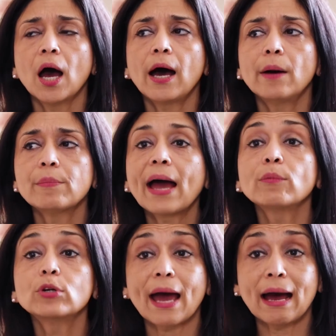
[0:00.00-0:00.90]
I
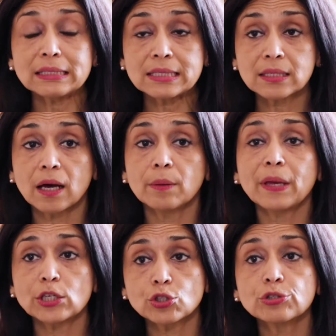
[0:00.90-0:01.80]
would ask a
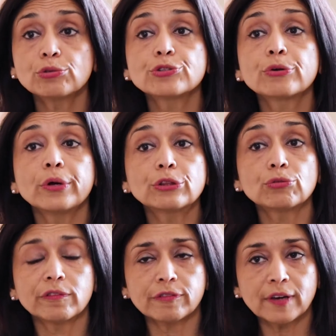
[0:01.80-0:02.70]
patient who's going
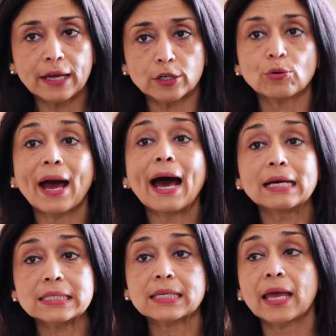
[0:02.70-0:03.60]
through a flare to
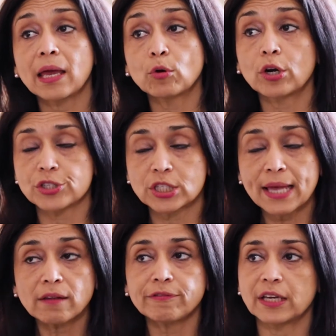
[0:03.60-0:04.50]
ask him or
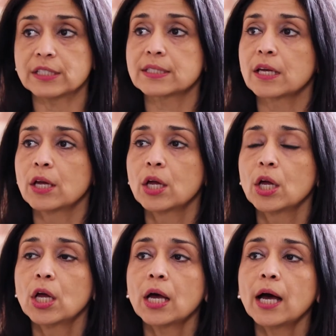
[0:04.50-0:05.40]
herself is,
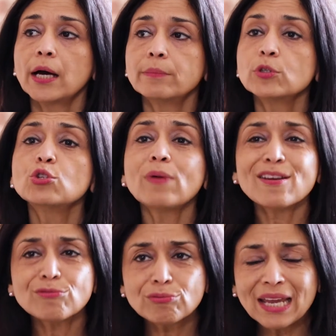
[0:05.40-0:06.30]
do I
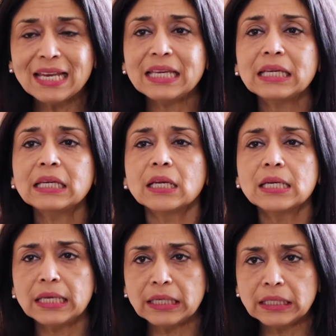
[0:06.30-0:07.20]
really
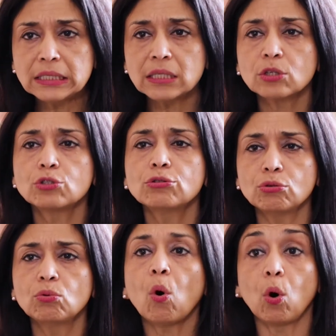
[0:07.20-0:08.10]
need to
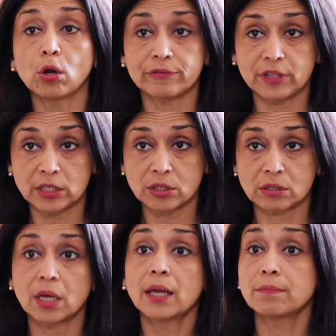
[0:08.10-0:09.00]
do all of
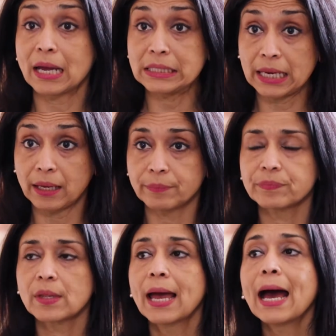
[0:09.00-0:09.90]
this in my day?
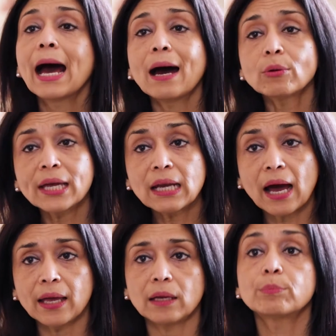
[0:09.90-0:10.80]
How can
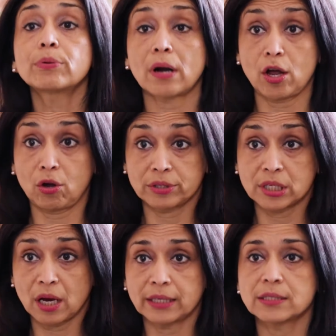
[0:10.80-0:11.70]
I
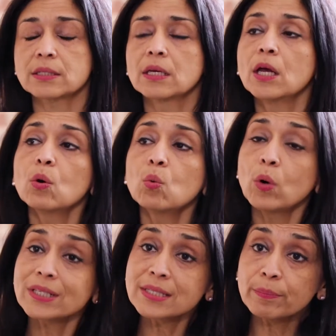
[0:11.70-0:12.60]
prioritize?
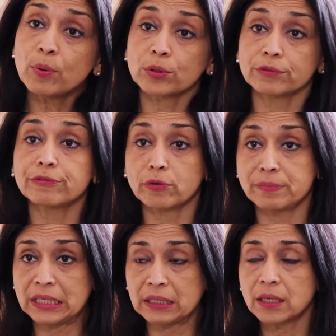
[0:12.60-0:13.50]
What's important for
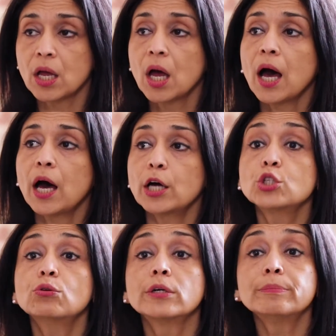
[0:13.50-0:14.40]
me
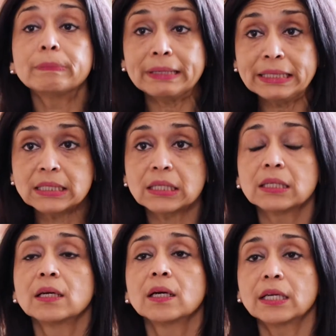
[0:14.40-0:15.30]
to complete
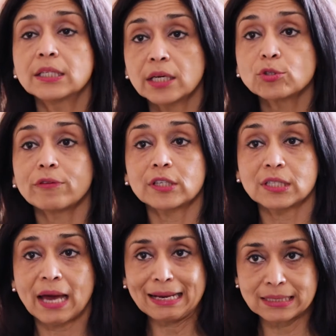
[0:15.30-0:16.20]
in terms of a
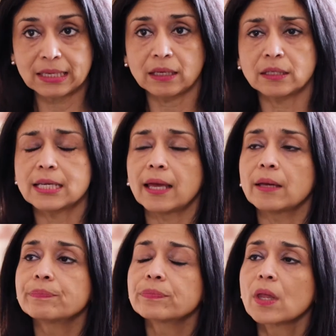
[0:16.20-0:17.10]
task in a day?
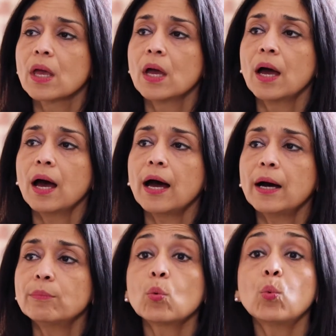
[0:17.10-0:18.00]

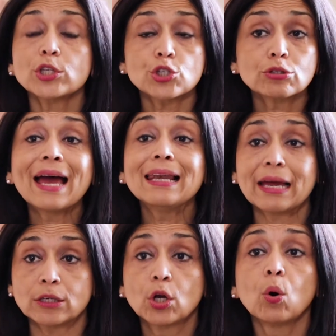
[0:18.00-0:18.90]
What should I
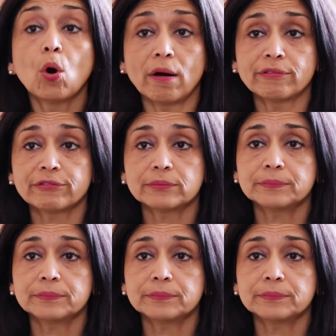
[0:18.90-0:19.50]
let go of?